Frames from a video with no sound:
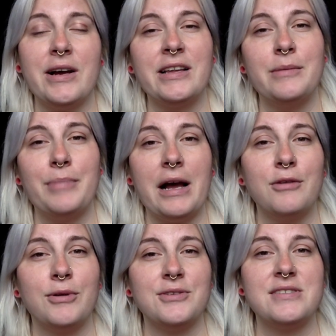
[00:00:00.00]
a clip
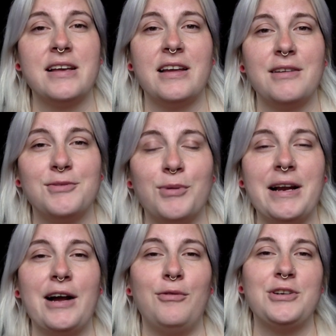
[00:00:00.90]
backwards and write
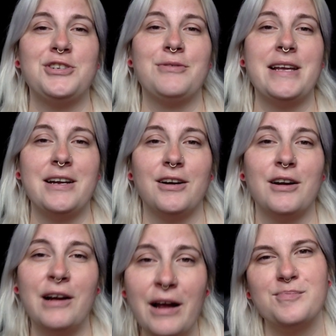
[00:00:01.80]
out what you
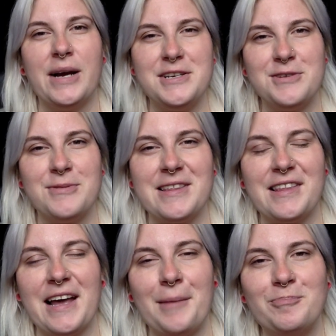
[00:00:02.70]
hear by doing
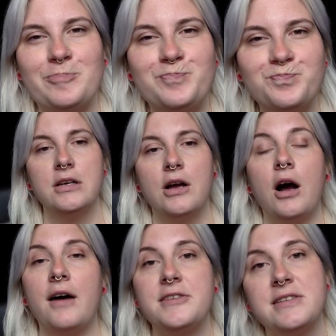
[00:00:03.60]
that.
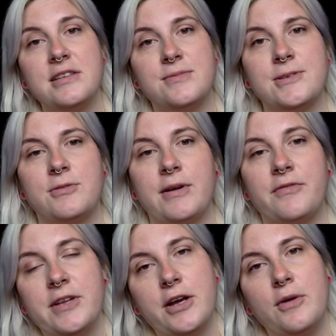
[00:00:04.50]
Obviously, this was a quick
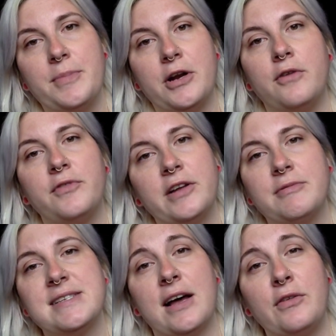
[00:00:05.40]
video, but hopefully it
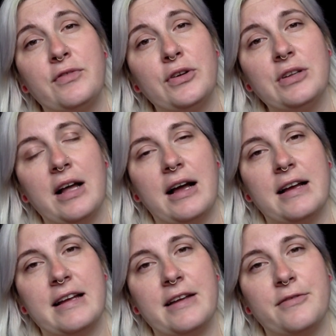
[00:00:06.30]
was helpful
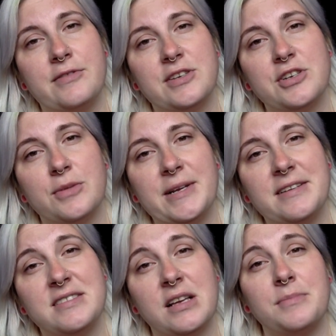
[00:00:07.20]
in determining
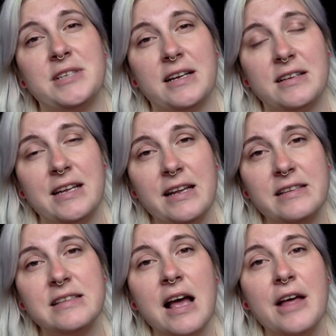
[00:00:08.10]
some
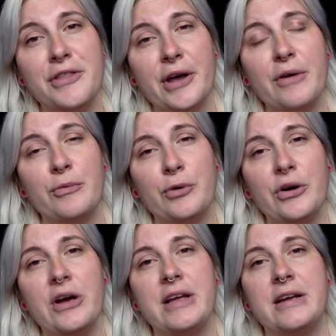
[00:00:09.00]
techniques that
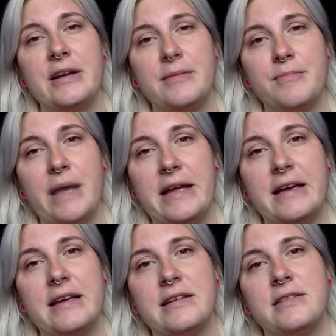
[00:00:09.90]
would make
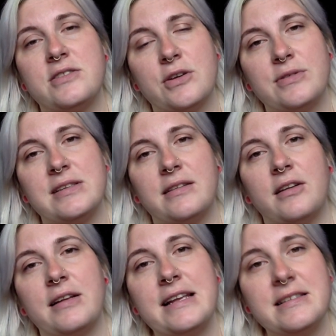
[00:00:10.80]
it so it's a
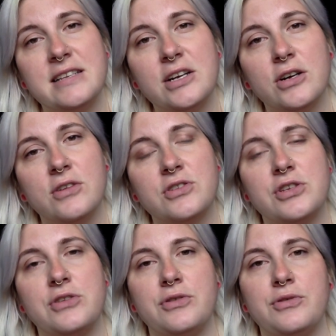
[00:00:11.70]
little easier
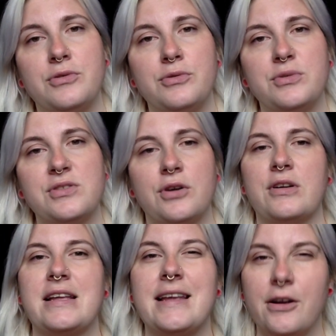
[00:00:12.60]
to
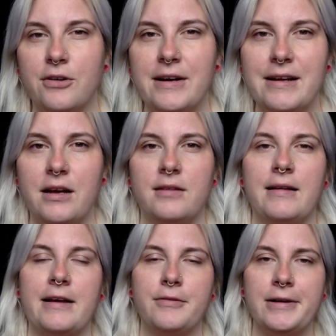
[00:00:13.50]
start hearing a
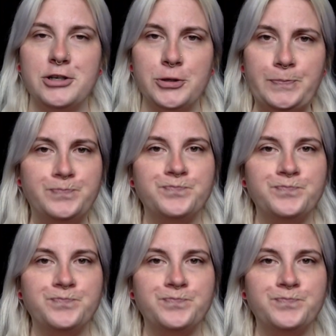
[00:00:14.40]
language.